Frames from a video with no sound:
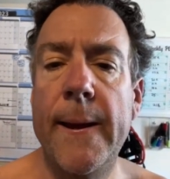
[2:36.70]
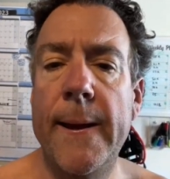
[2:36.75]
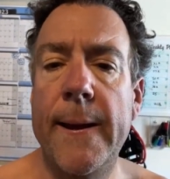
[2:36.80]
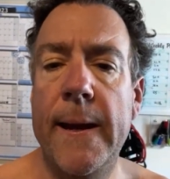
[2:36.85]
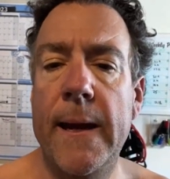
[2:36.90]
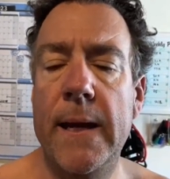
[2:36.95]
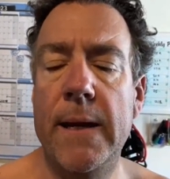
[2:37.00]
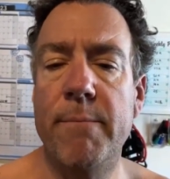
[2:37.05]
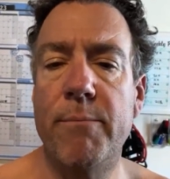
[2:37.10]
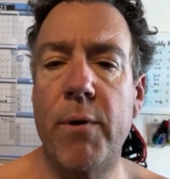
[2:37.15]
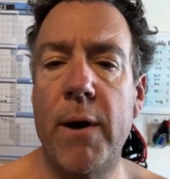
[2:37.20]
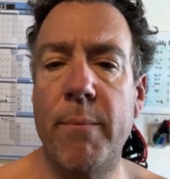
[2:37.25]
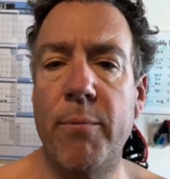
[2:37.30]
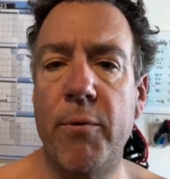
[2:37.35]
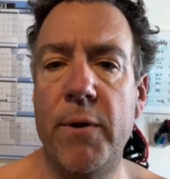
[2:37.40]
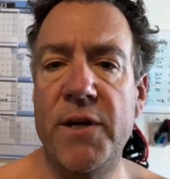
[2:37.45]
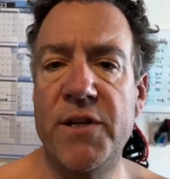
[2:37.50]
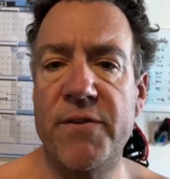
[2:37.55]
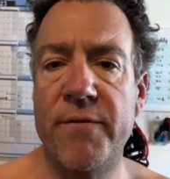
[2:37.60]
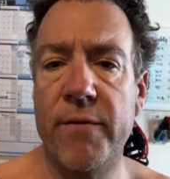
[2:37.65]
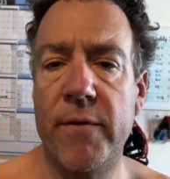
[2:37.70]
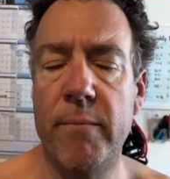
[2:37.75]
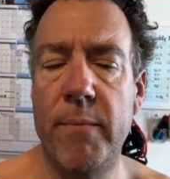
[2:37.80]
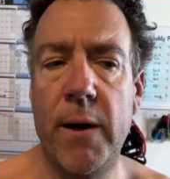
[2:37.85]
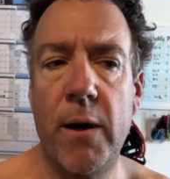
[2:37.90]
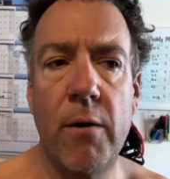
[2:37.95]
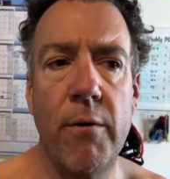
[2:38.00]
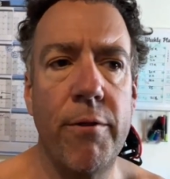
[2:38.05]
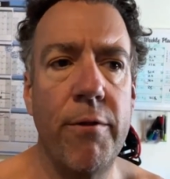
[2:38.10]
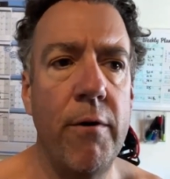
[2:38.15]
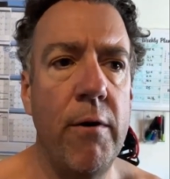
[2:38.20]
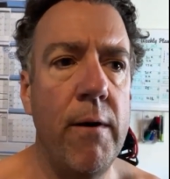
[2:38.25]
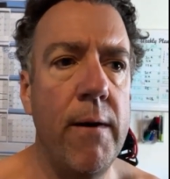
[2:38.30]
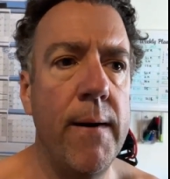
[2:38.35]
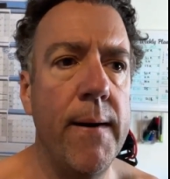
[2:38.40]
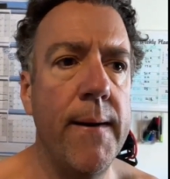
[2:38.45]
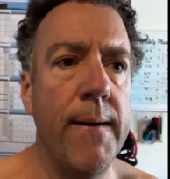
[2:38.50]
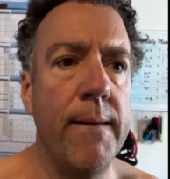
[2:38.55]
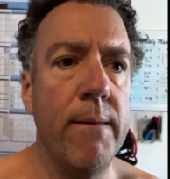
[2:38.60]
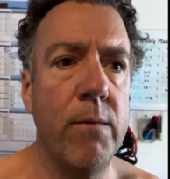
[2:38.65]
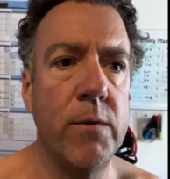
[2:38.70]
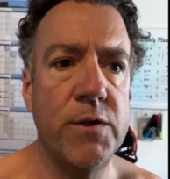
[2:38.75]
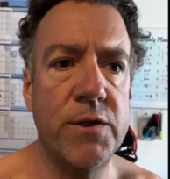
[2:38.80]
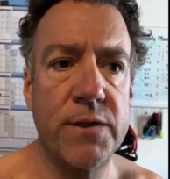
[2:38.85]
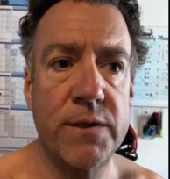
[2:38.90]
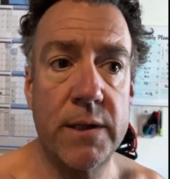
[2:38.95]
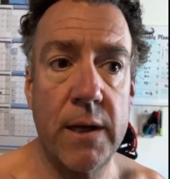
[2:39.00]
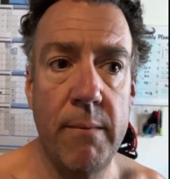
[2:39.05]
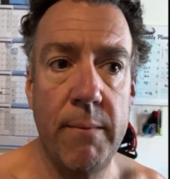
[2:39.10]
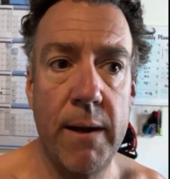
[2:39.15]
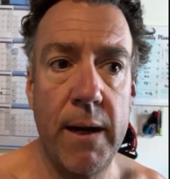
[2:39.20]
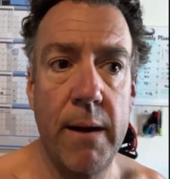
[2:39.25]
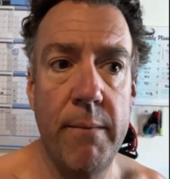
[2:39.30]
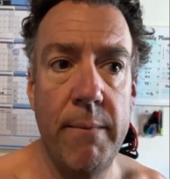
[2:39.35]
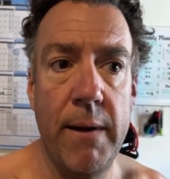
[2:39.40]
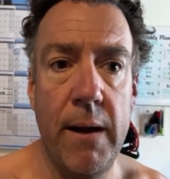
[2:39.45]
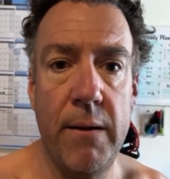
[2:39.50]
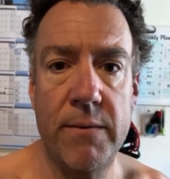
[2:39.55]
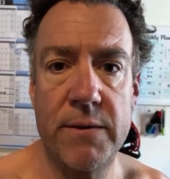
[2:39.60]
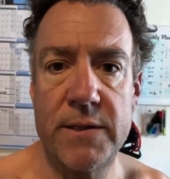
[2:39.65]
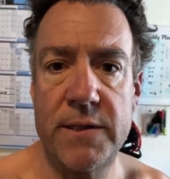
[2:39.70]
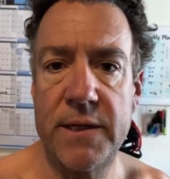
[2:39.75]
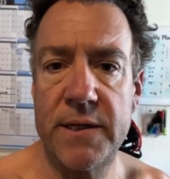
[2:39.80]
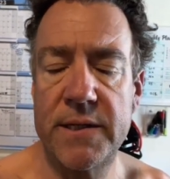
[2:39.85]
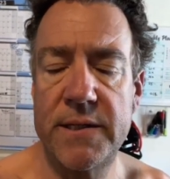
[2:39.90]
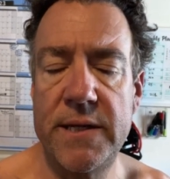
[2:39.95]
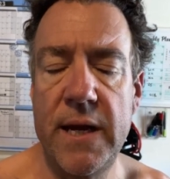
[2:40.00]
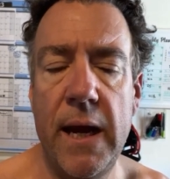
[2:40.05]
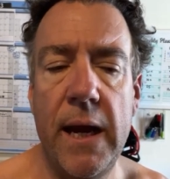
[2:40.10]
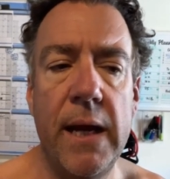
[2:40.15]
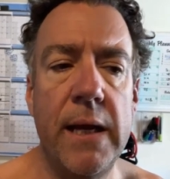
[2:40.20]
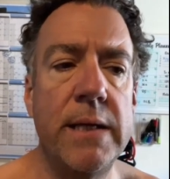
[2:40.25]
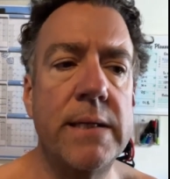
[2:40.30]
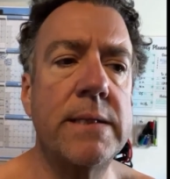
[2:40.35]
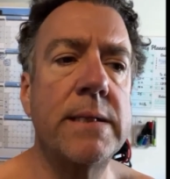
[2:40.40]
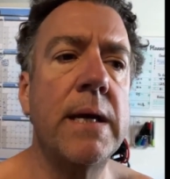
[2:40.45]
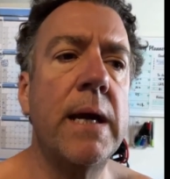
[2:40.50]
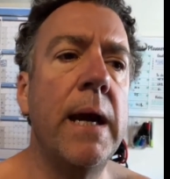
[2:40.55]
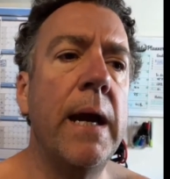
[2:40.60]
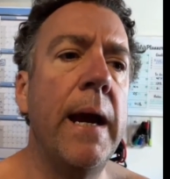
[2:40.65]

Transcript: in preparation for the marathon, which is coming up now in 6 days.